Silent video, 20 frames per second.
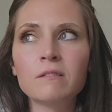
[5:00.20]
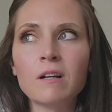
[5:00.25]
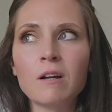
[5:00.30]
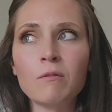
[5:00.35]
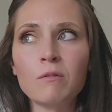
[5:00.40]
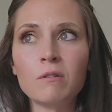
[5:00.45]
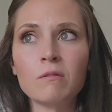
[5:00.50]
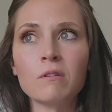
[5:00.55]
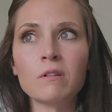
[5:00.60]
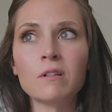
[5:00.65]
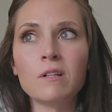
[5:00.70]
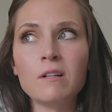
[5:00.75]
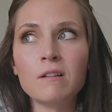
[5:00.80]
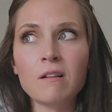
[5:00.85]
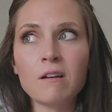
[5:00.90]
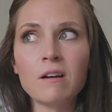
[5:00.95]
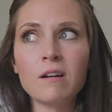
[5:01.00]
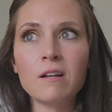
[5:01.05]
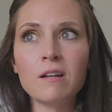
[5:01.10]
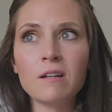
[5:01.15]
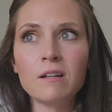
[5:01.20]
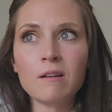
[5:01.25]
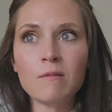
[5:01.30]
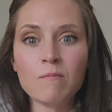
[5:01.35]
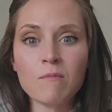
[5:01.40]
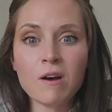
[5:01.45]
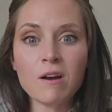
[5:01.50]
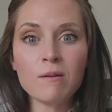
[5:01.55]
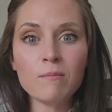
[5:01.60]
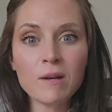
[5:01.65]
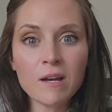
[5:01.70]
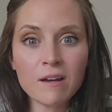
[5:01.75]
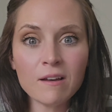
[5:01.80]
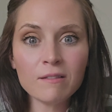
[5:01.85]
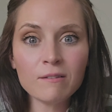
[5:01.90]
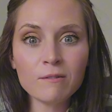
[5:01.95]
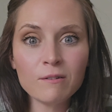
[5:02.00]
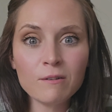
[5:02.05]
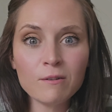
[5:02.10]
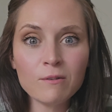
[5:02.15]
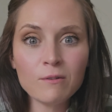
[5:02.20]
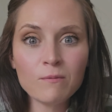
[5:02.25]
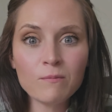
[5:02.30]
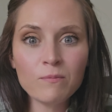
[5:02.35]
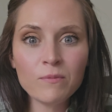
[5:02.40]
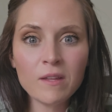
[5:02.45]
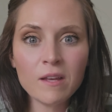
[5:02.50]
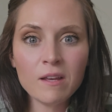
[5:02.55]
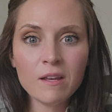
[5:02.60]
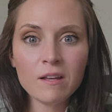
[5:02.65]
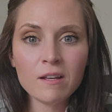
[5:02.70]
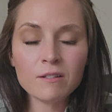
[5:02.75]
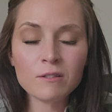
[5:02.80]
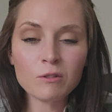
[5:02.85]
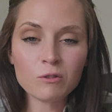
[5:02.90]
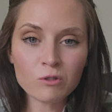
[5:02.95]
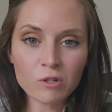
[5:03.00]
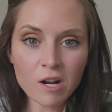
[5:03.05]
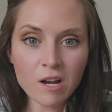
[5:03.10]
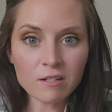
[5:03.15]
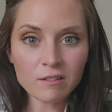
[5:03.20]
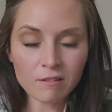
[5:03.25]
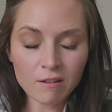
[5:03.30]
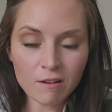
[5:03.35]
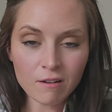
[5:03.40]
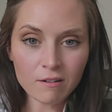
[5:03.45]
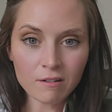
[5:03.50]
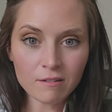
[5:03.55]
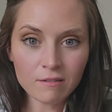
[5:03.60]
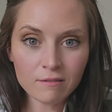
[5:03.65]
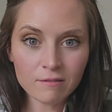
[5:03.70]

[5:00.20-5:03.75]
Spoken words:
I would really like in my bathroom, is a dry sauna.